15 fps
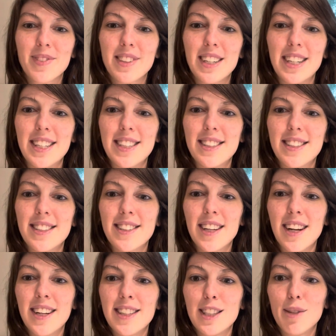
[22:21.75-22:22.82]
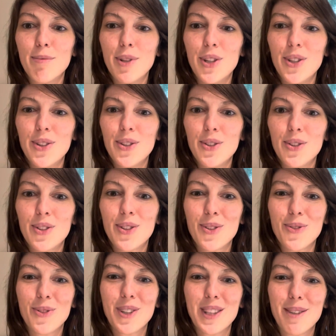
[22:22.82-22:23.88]
It is designed to be used when
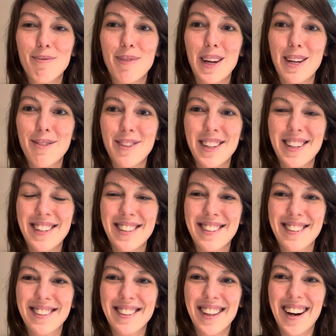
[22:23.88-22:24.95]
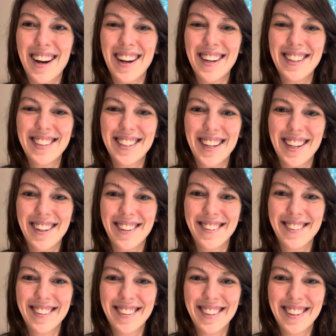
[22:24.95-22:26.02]
the baby is lying
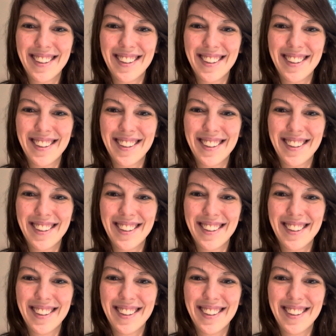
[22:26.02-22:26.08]
down,